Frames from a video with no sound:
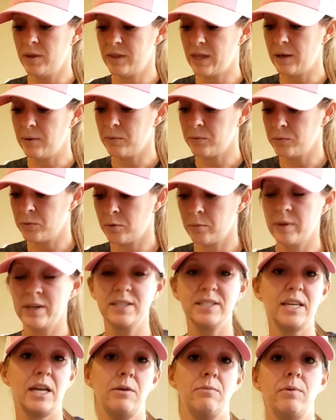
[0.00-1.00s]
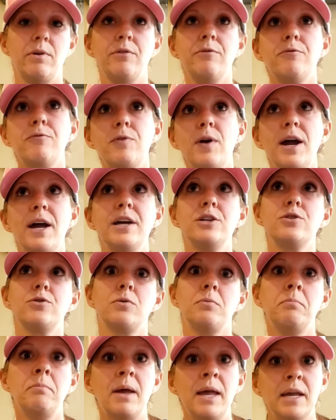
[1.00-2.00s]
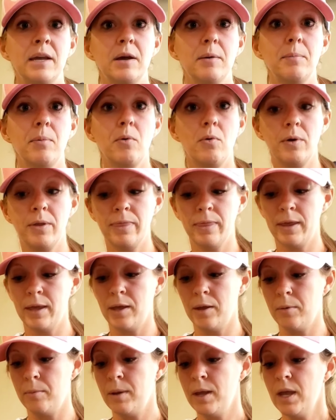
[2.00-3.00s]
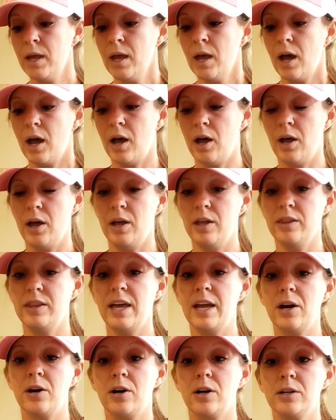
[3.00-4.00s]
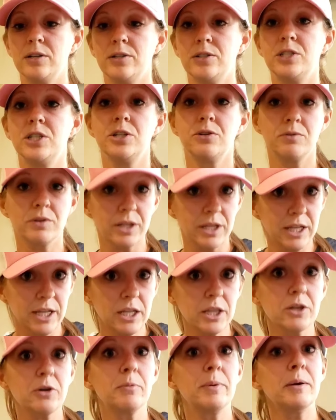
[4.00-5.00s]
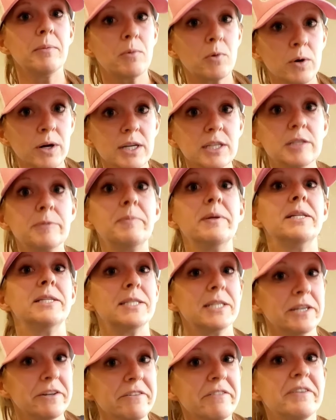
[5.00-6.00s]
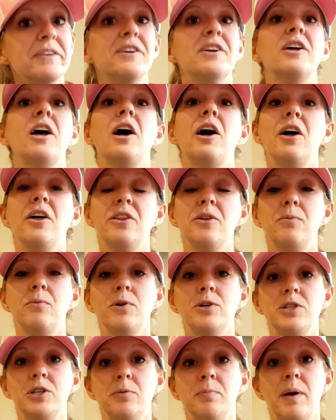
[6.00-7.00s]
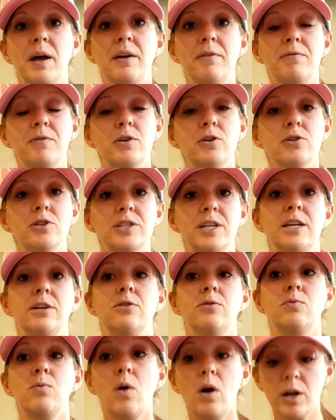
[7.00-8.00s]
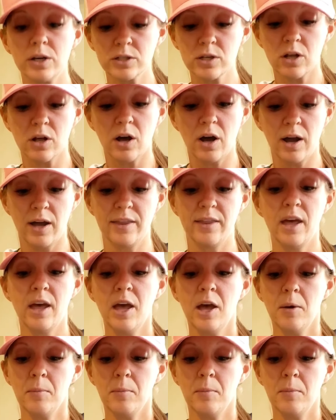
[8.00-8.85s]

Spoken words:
they will normally say refresh or makeup on them. They are generally a little bit more expensive than what you pay for your standard washcloth,